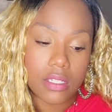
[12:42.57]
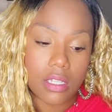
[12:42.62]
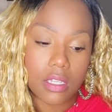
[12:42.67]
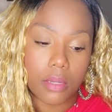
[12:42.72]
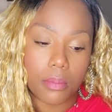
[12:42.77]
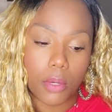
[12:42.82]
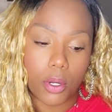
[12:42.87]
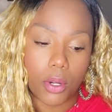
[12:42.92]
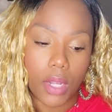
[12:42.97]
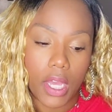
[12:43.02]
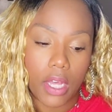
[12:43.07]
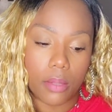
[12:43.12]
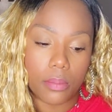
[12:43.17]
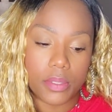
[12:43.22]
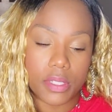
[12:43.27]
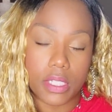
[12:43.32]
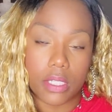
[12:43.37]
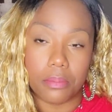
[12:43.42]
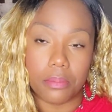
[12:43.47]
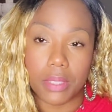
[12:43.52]
them or
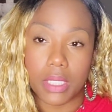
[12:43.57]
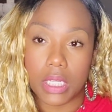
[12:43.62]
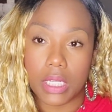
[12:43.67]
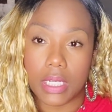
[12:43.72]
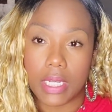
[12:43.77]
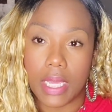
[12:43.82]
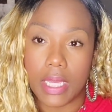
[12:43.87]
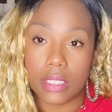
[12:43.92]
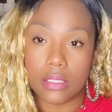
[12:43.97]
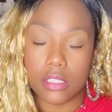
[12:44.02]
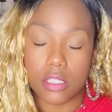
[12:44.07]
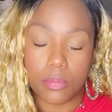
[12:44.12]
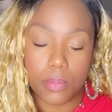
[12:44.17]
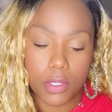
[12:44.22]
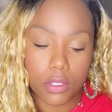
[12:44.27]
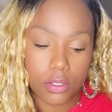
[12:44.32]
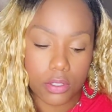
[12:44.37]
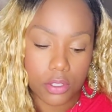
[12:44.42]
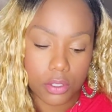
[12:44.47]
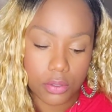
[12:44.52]
helps them connect
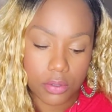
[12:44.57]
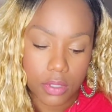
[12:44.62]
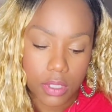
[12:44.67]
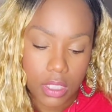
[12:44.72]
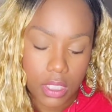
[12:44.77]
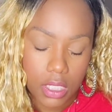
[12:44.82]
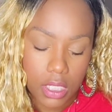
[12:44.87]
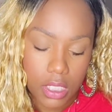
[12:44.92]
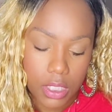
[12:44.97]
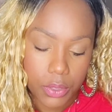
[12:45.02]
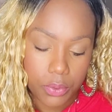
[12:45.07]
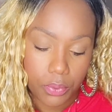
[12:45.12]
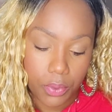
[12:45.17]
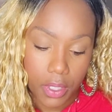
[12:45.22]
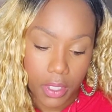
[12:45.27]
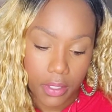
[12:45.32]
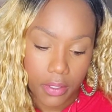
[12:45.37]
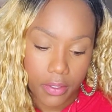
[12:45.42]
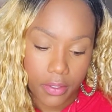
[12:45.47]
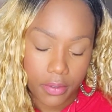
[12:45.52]
spiritually as
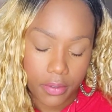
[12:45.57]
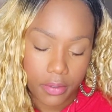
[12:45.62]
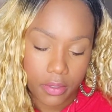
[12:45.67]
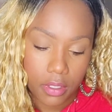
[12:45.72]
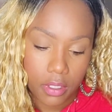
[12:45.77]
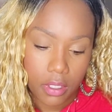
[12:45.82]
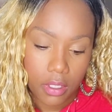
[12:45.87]
well.